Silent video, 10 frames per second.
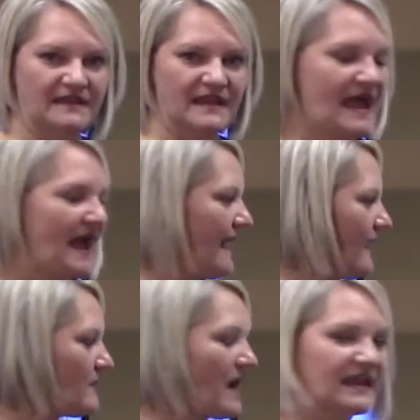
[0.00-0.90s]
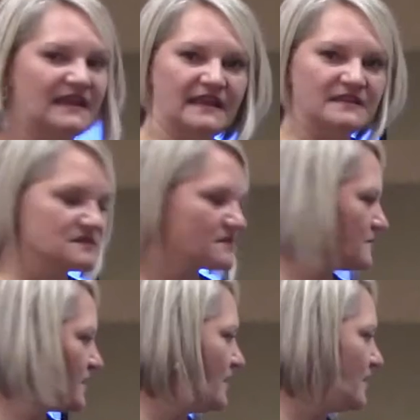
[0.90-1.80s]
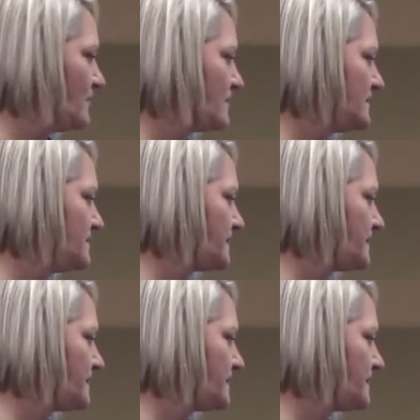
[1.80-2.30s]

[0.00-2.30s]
How am I going to get to the road?